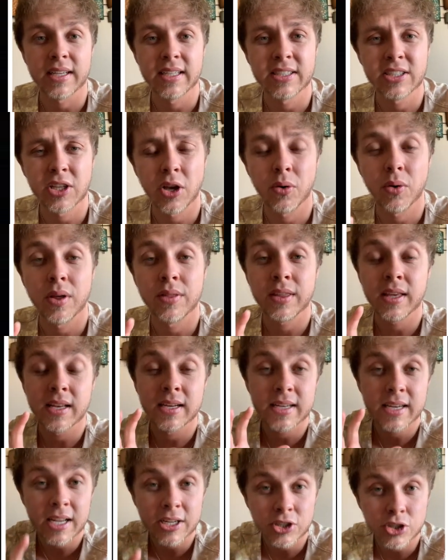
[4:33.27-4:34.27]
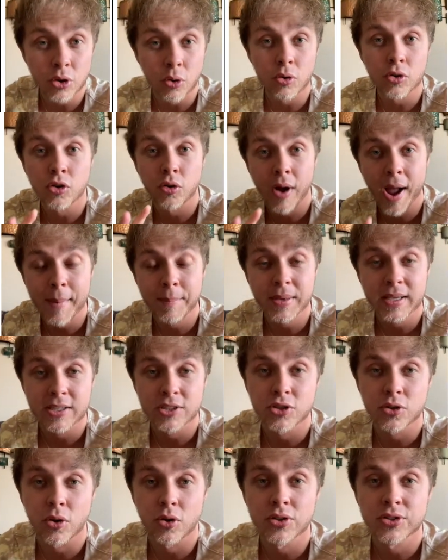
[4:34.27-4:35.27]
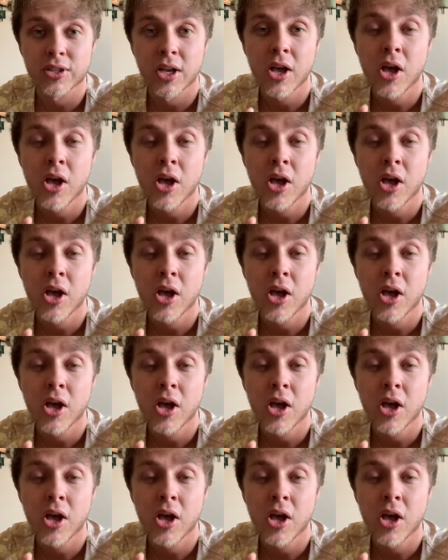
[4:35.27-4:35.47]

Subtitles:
So the initial crappy controls